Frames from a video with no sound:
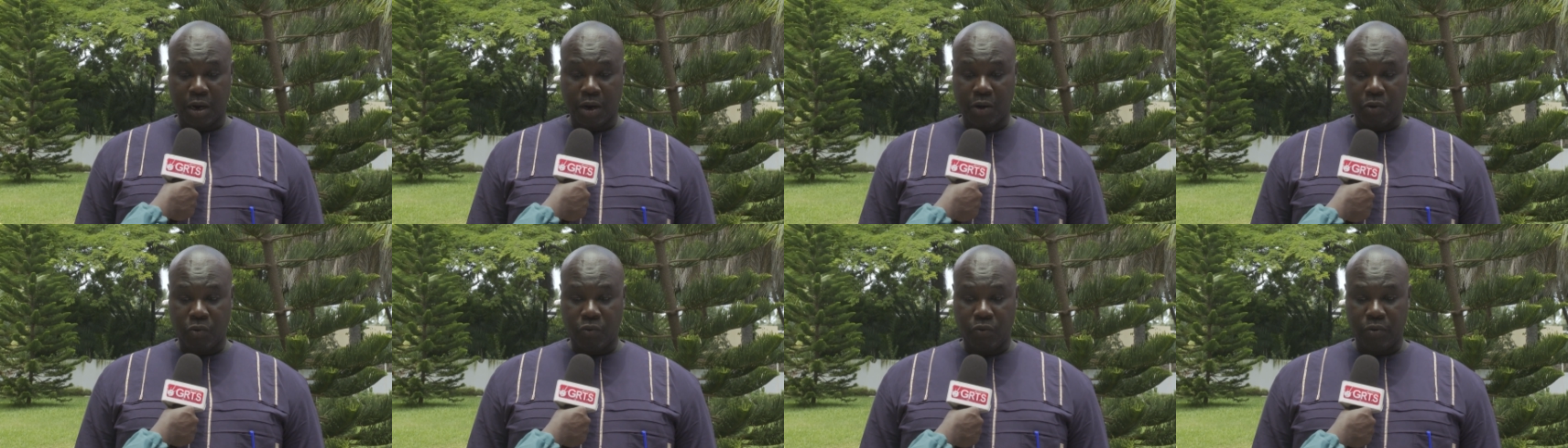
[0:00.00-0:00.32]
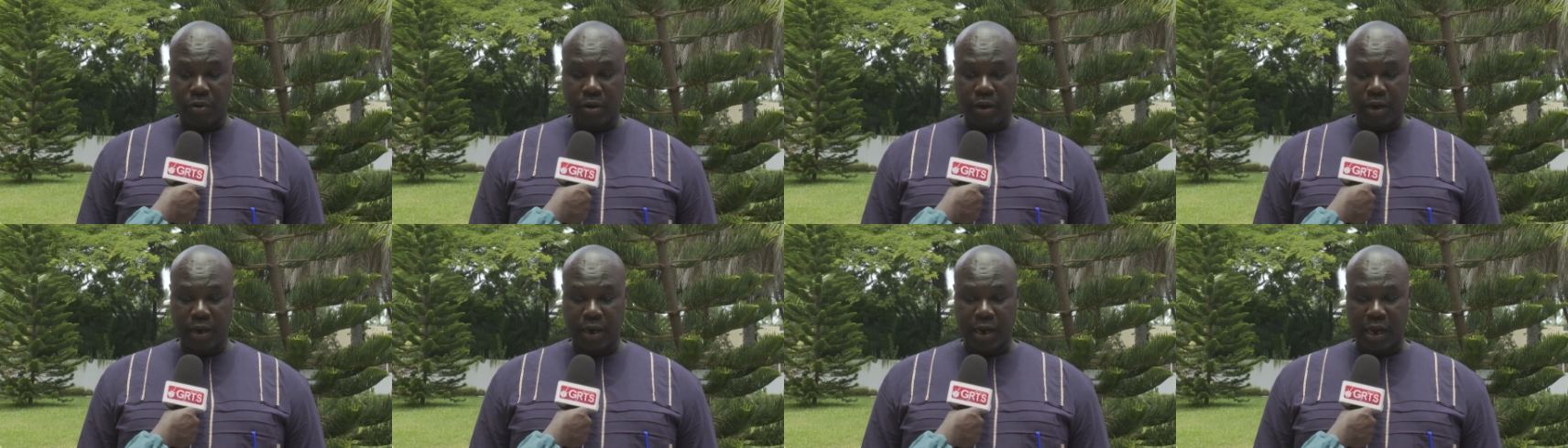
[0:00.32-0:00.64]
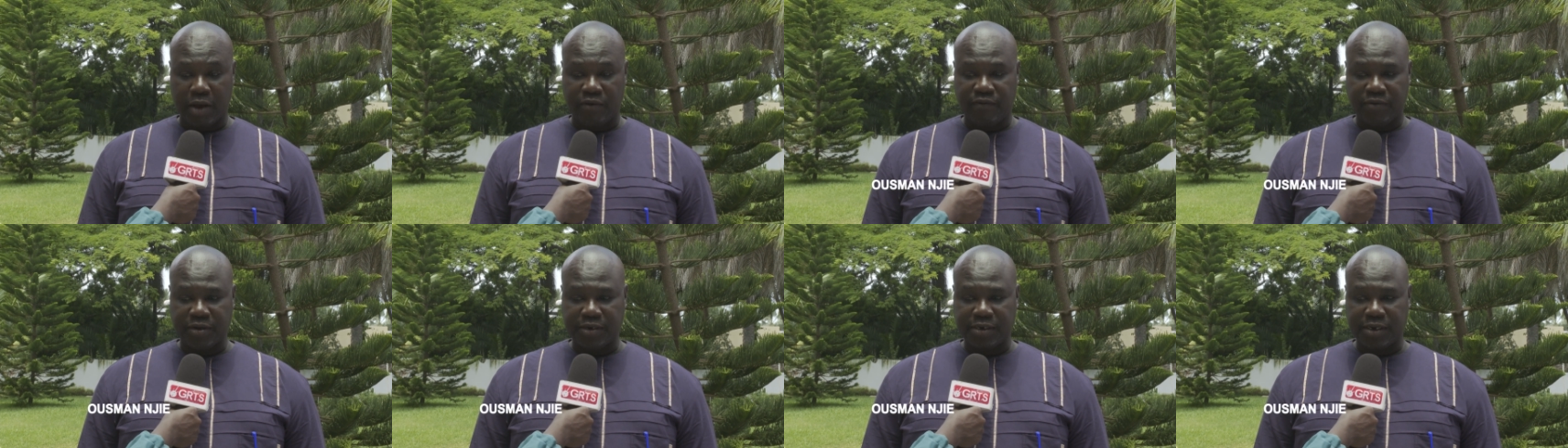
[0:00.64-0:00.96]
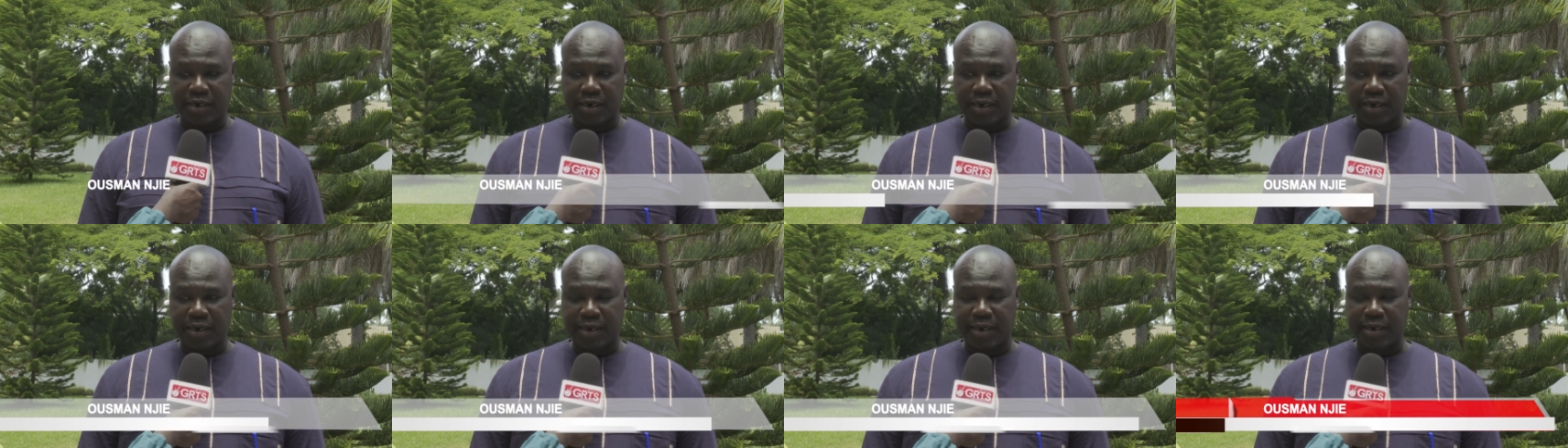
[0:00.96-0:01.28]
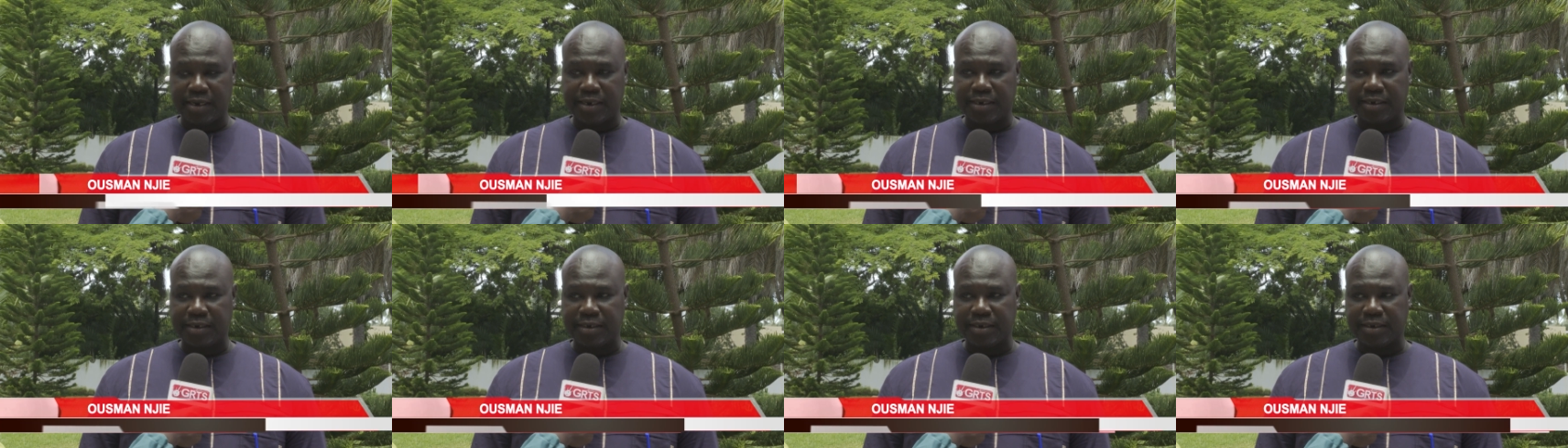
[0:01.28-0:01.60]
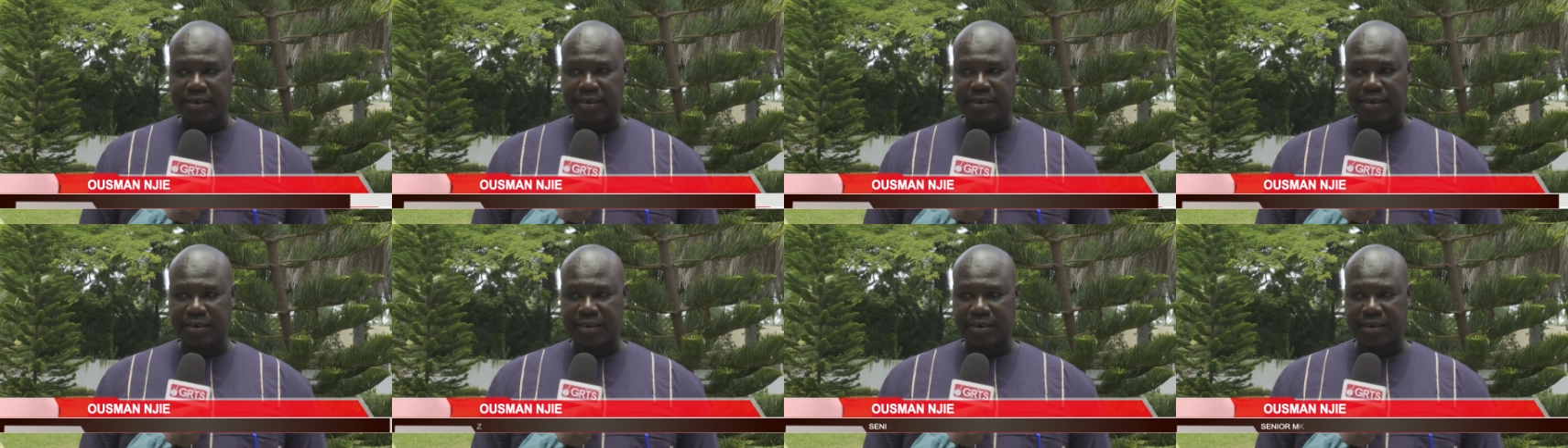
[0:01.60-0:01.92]
We have a challenge
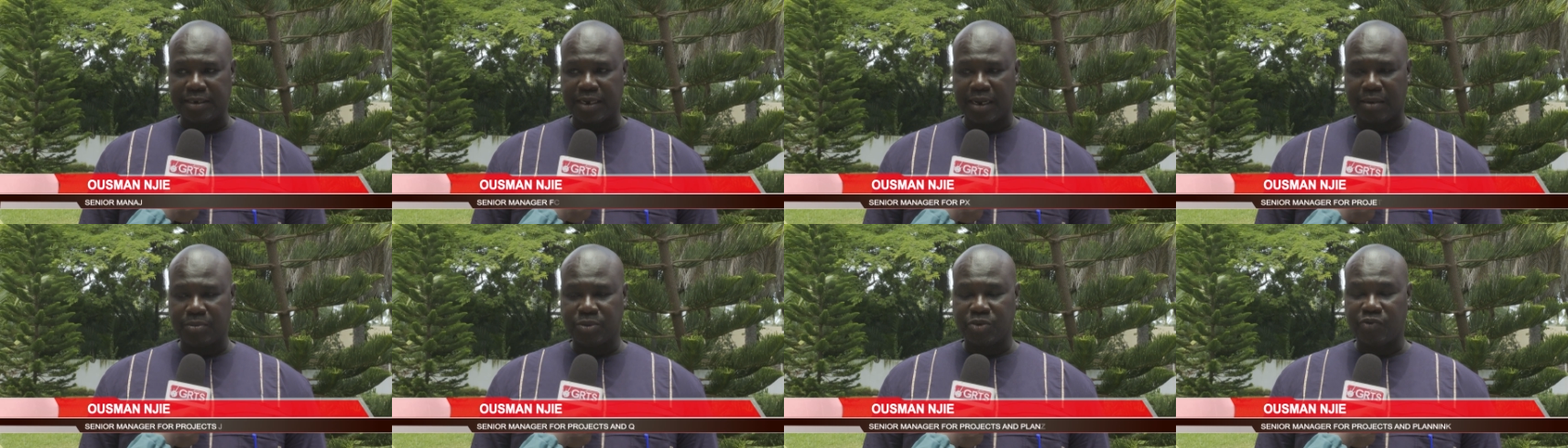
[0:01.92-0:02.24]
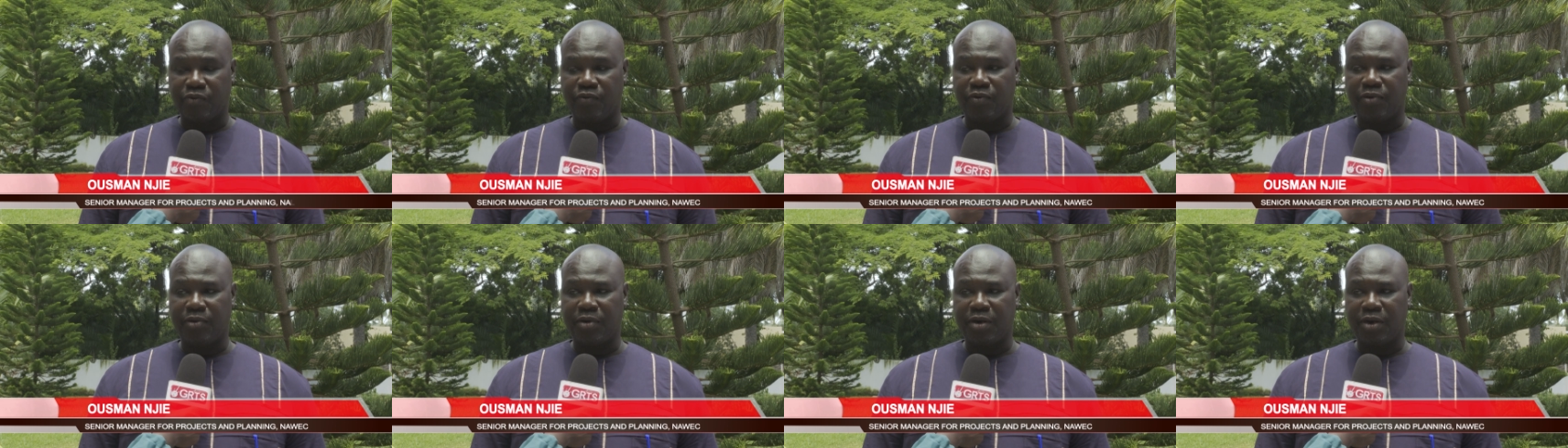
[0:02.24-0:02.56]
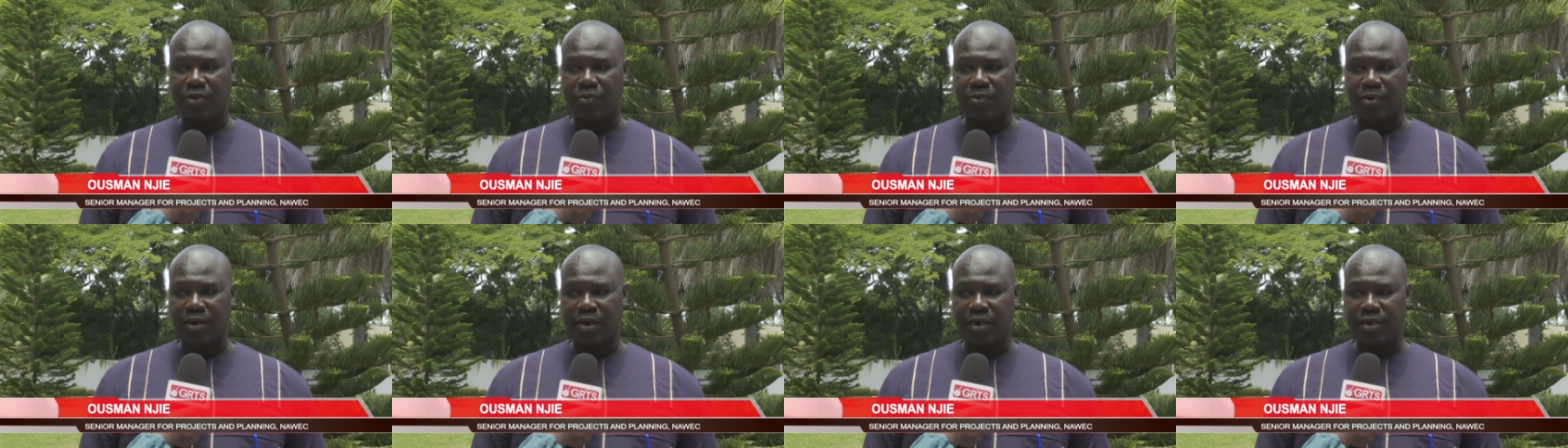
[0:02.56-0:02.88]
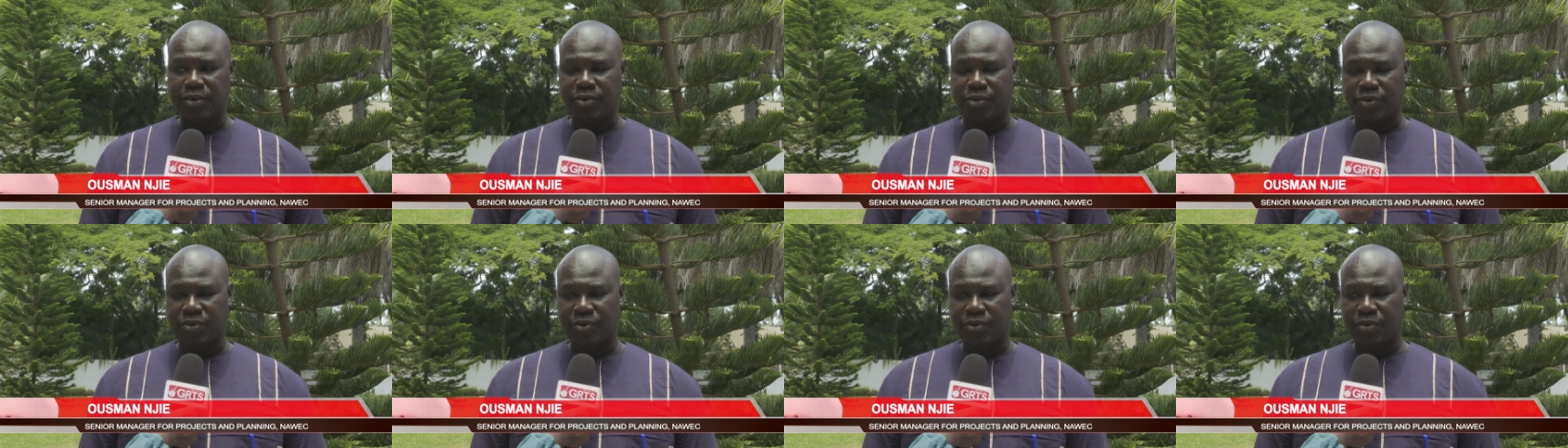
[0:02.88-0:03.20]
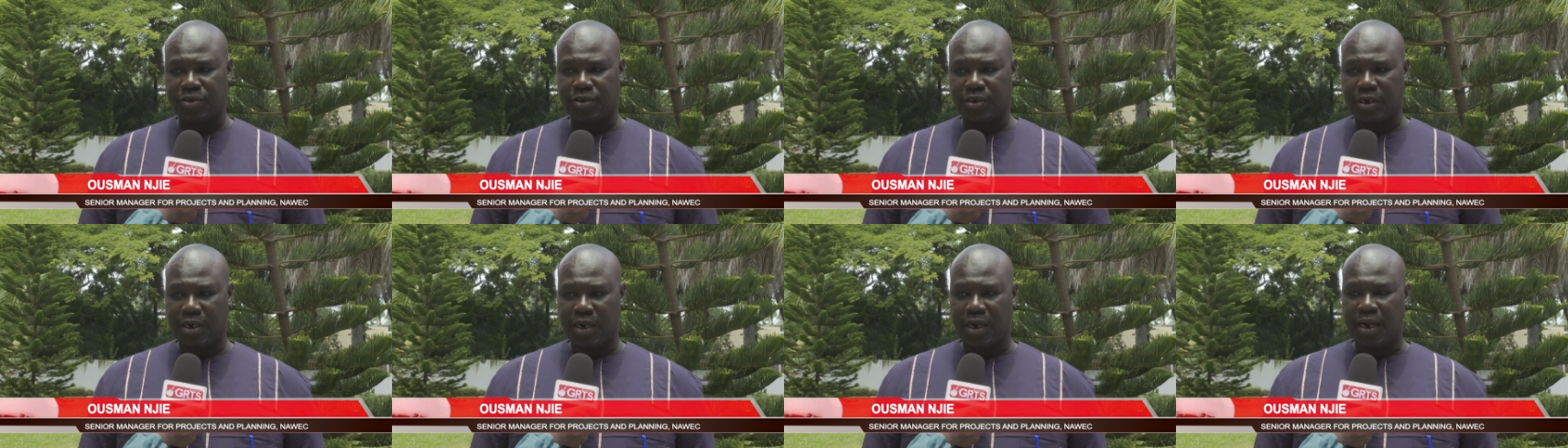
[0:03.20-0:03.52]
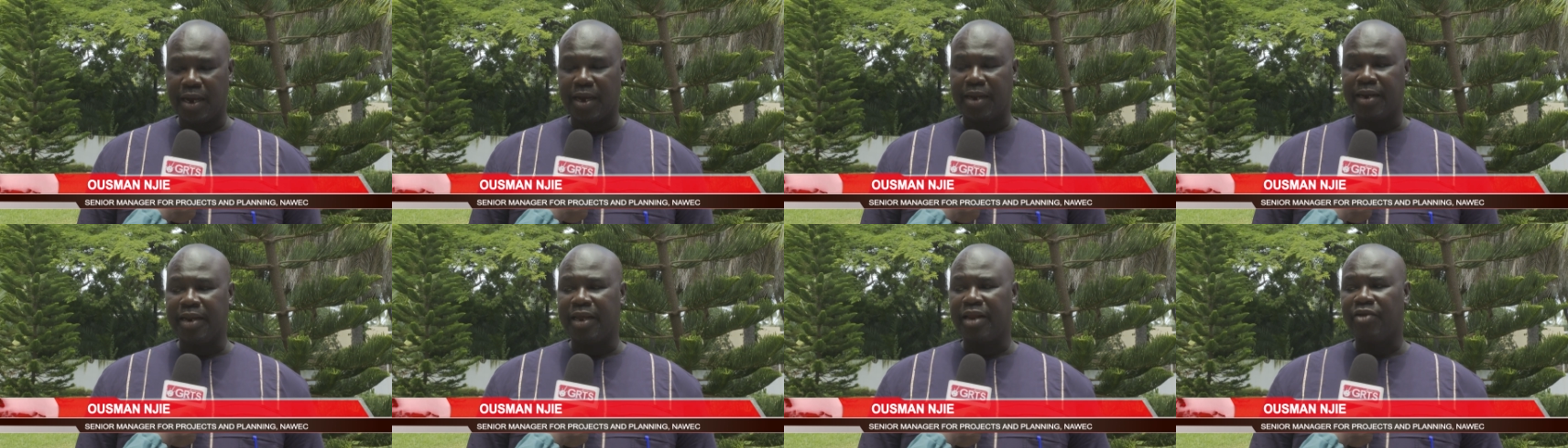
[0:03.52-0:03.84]
in terms of regulation
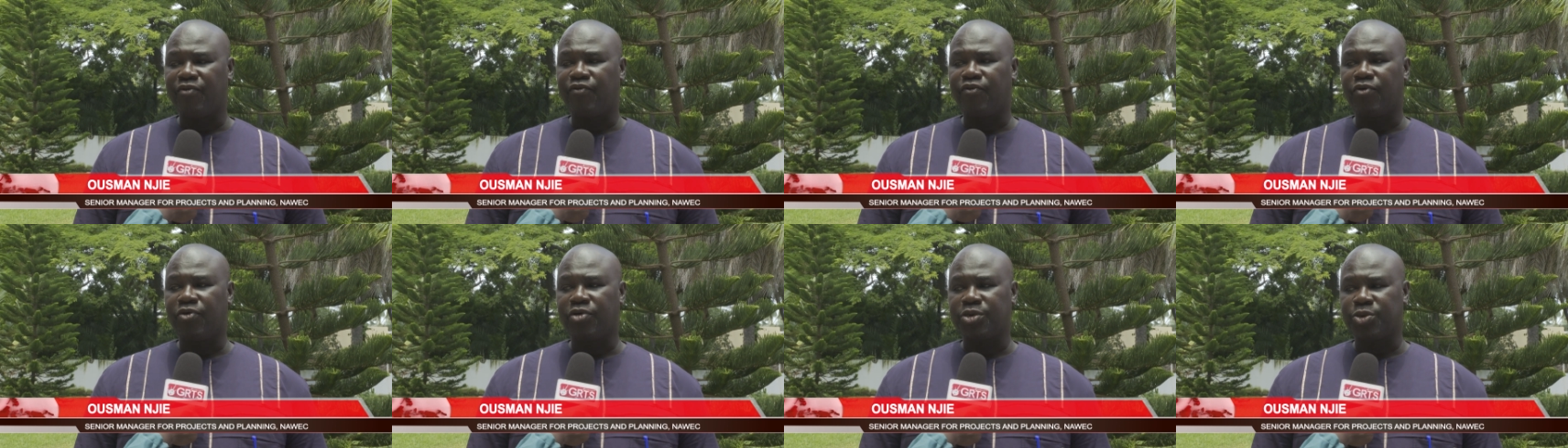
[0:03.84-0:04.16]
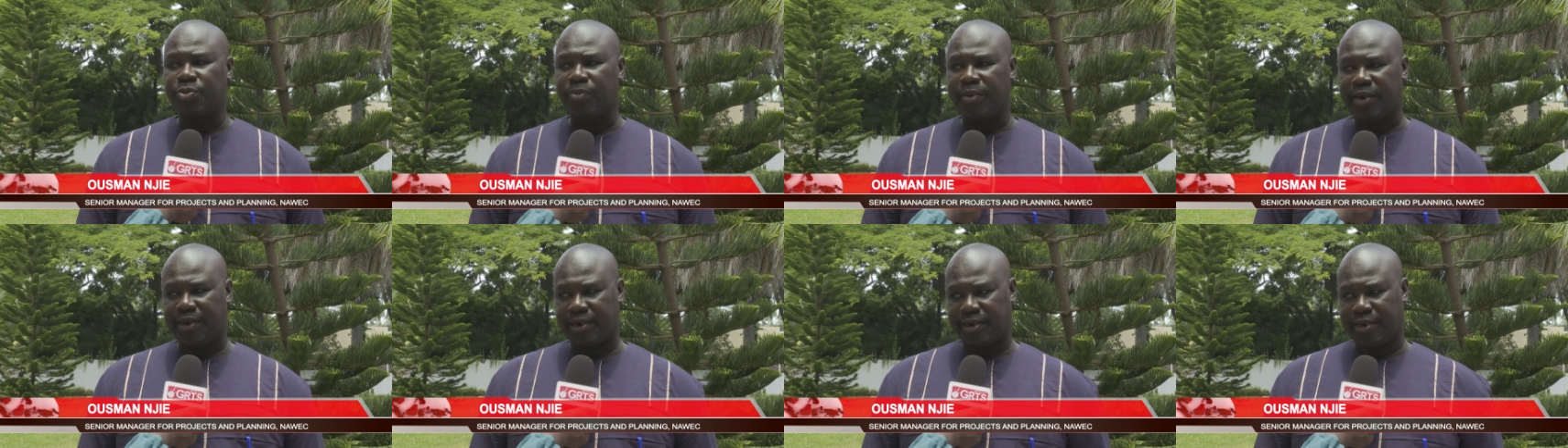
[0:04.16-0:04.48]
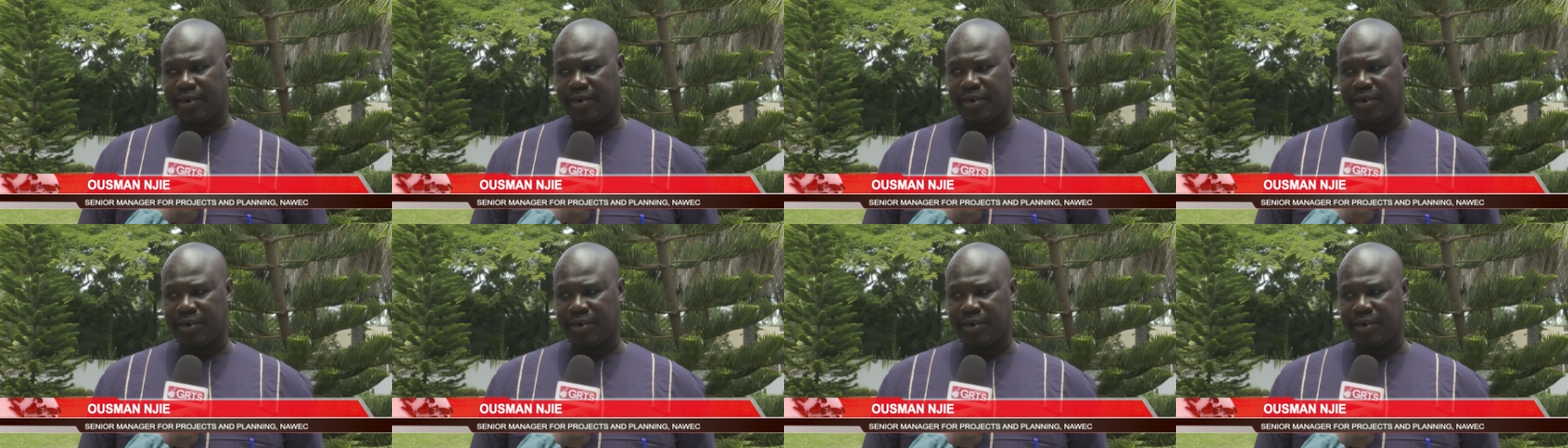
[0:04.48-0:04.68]
and enforcement,